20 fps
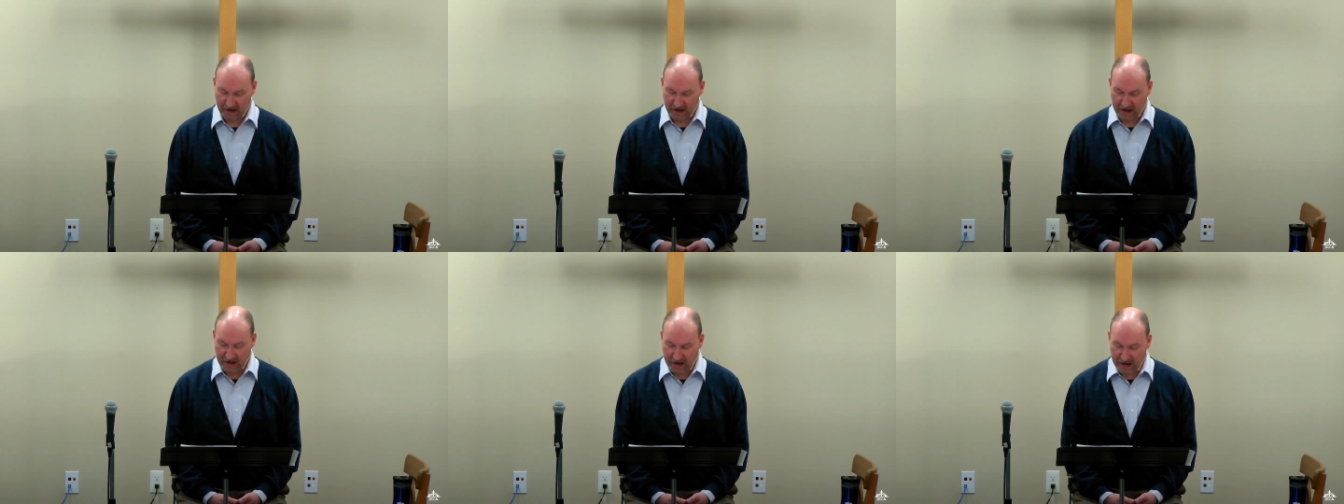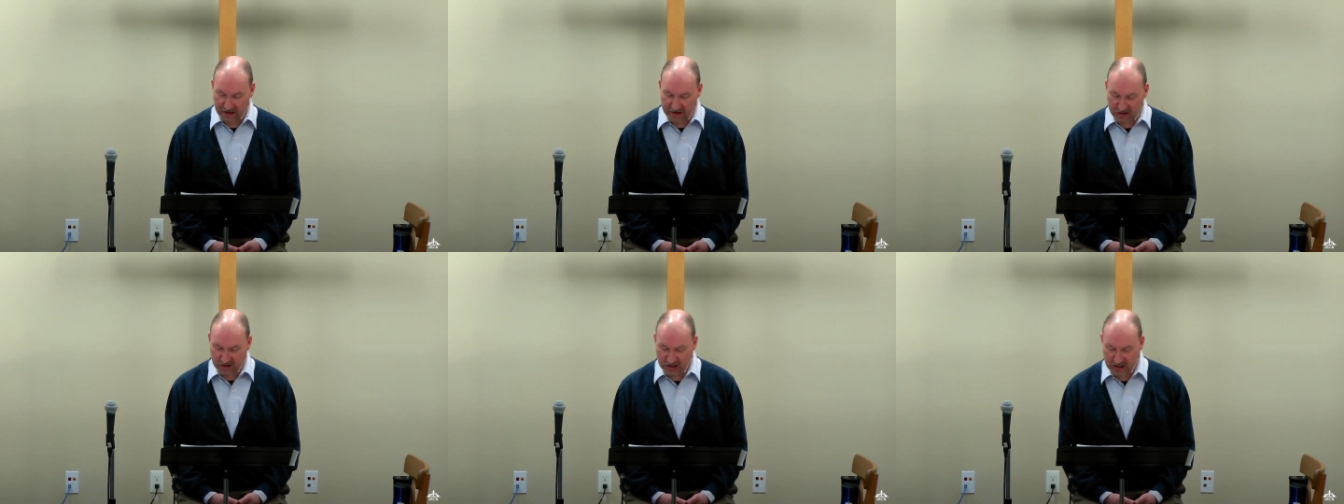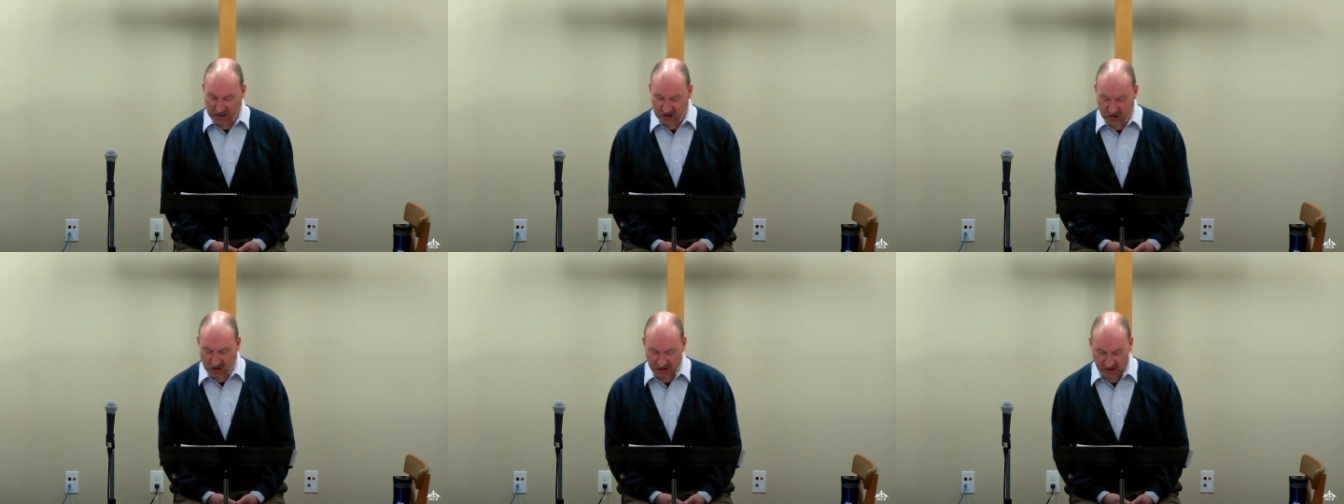In his
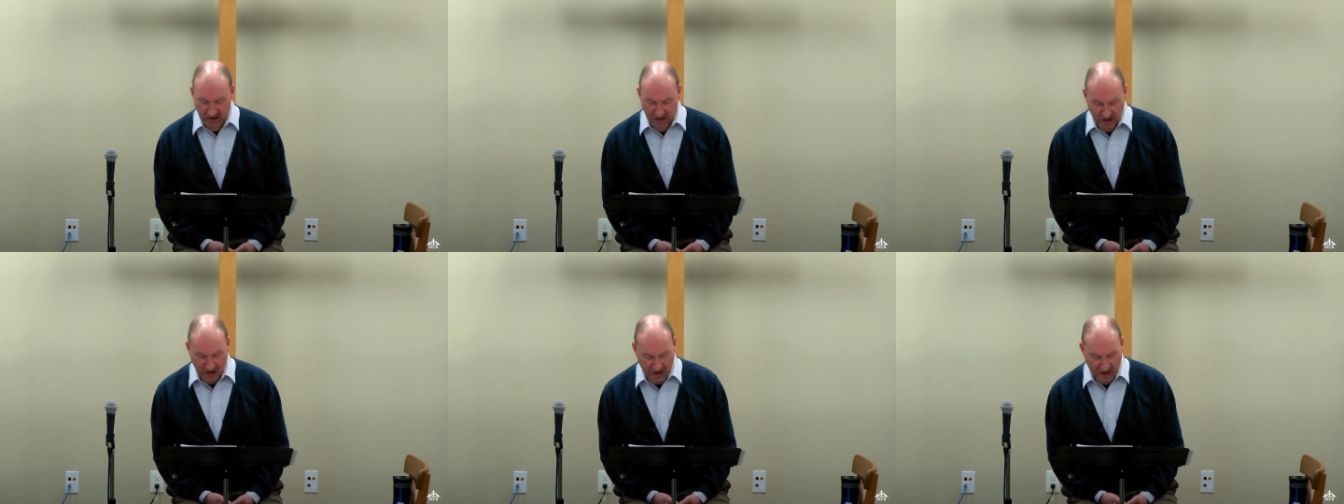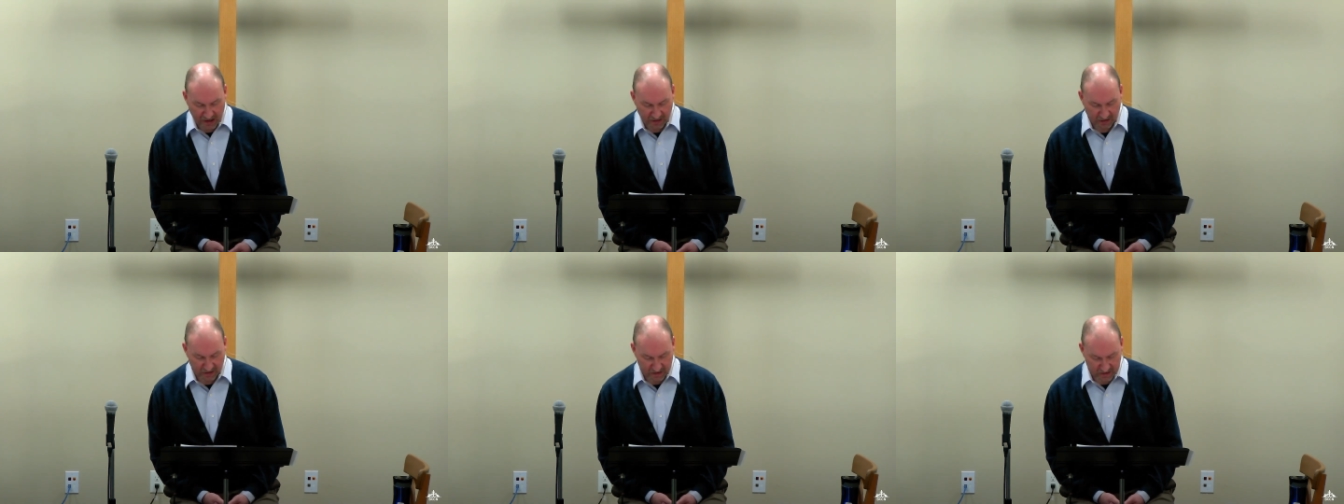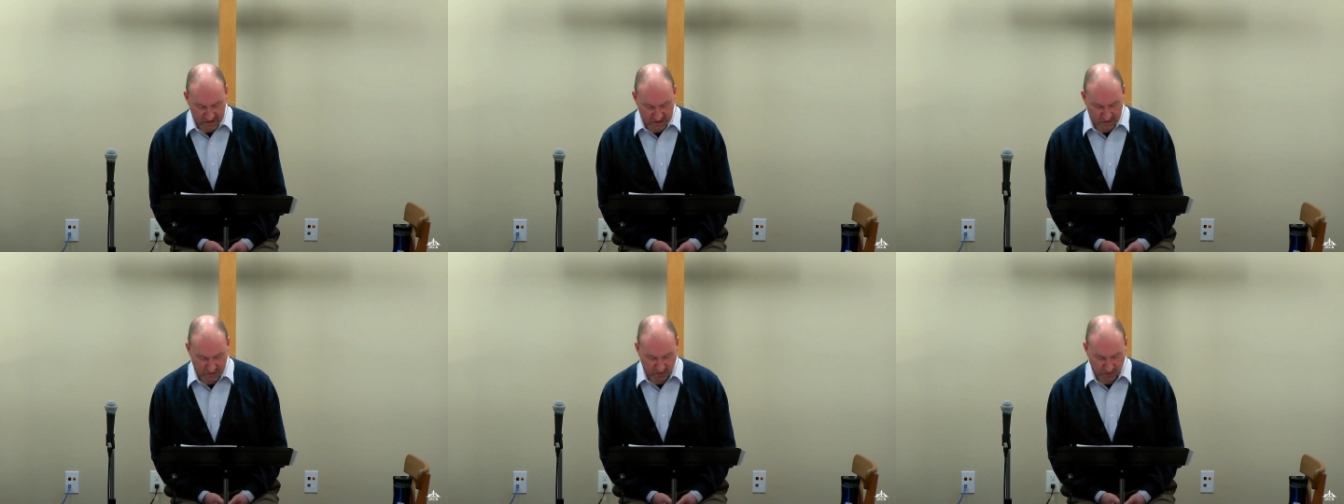teaching, the
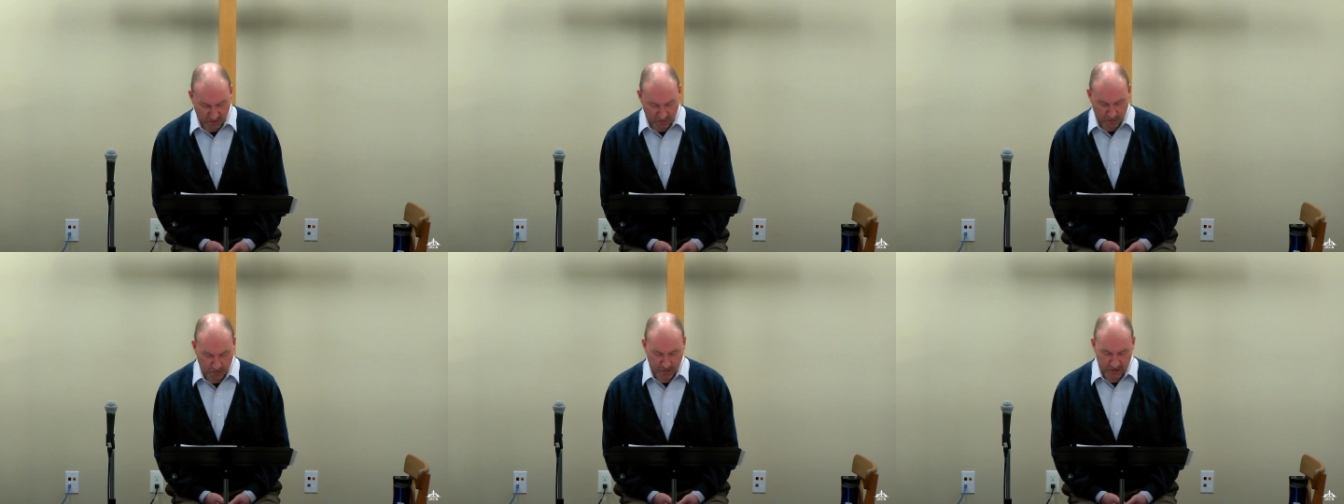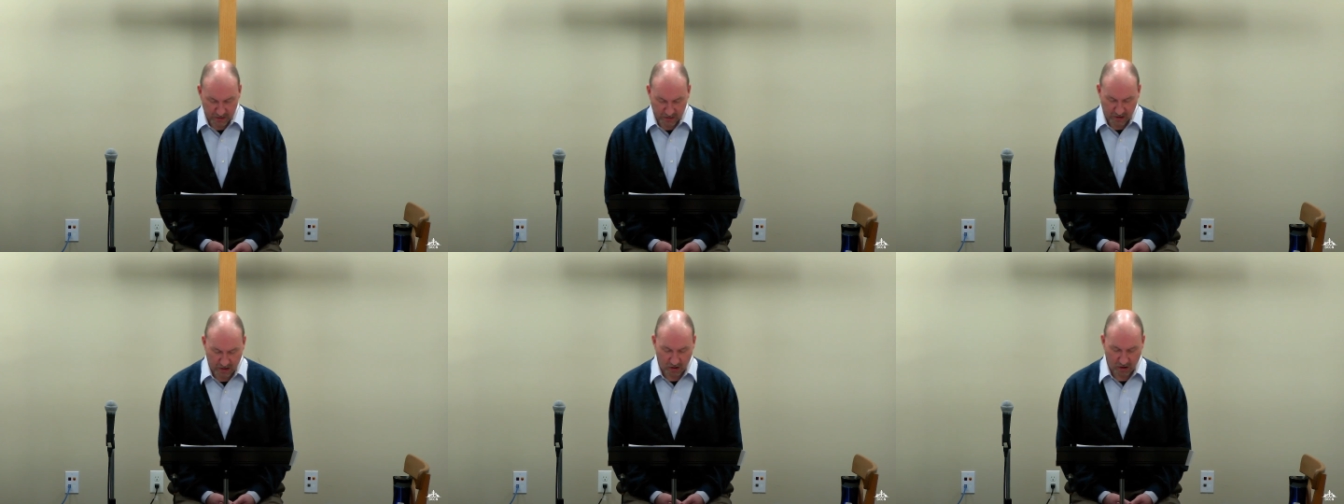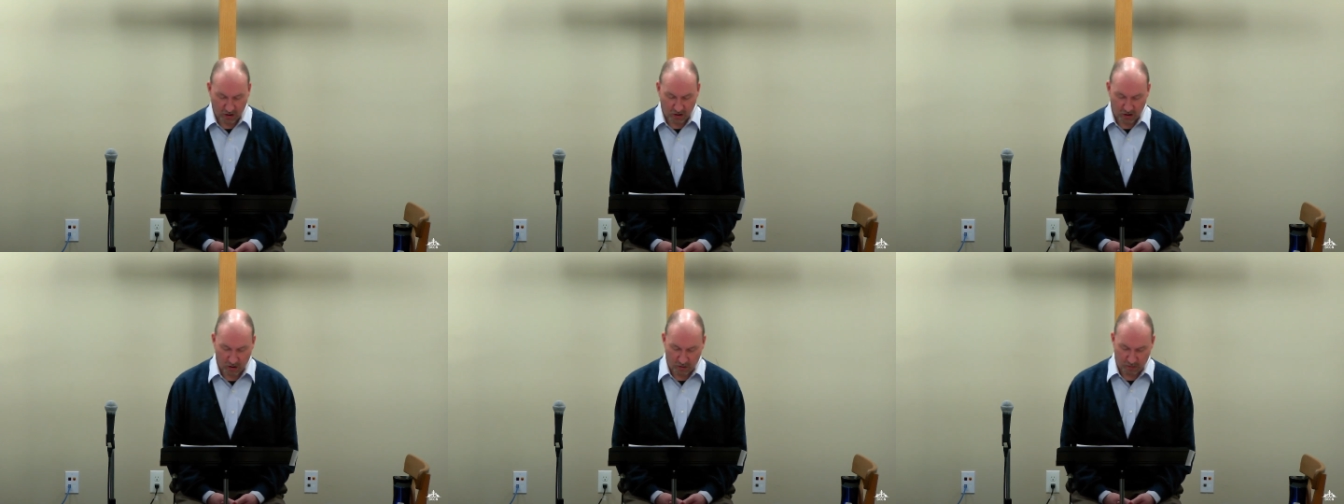islands will put their
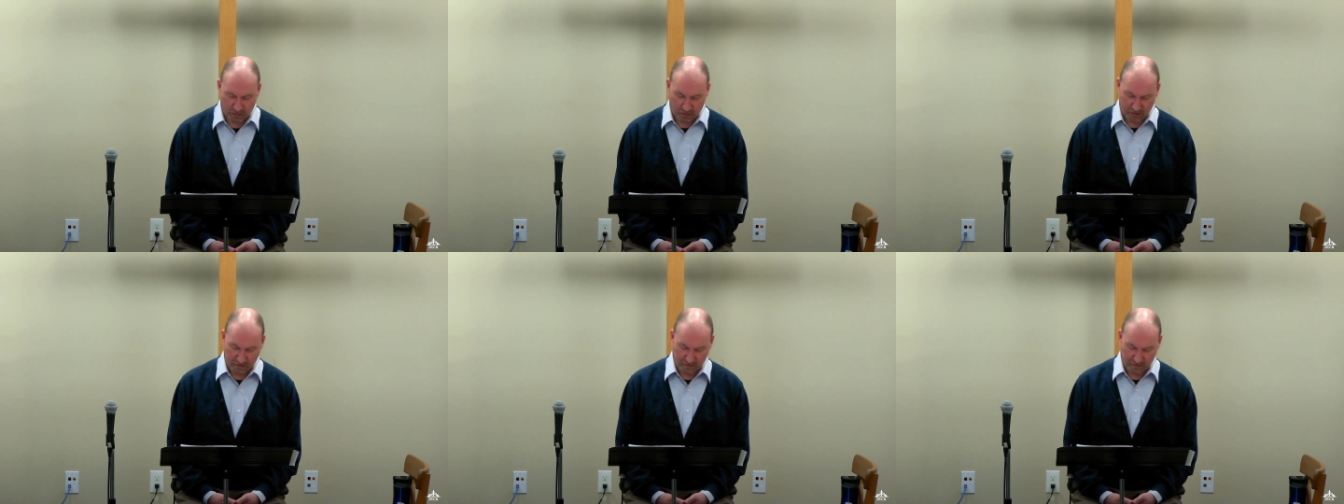hope.